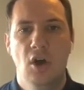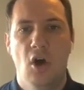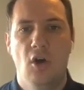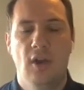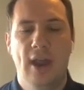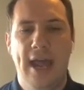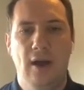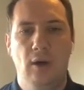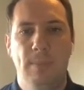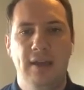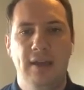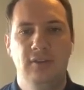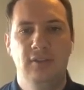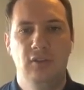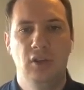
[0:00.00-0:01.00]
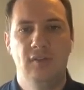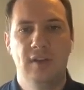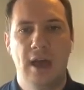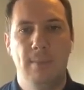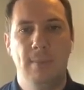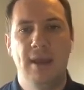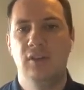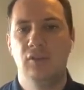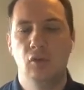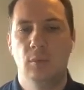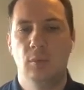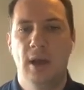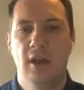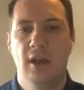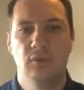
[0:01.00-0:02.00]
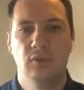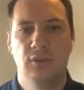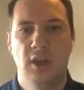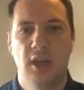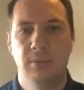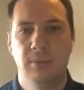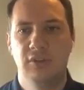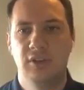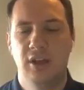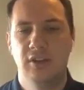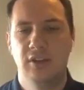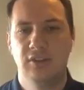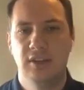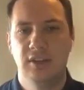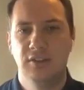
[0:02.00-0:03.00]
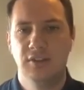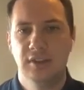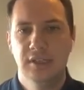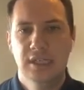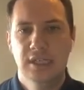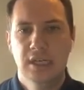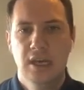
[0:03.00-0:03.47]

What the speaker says: on how best to do that based on your personal circumstances.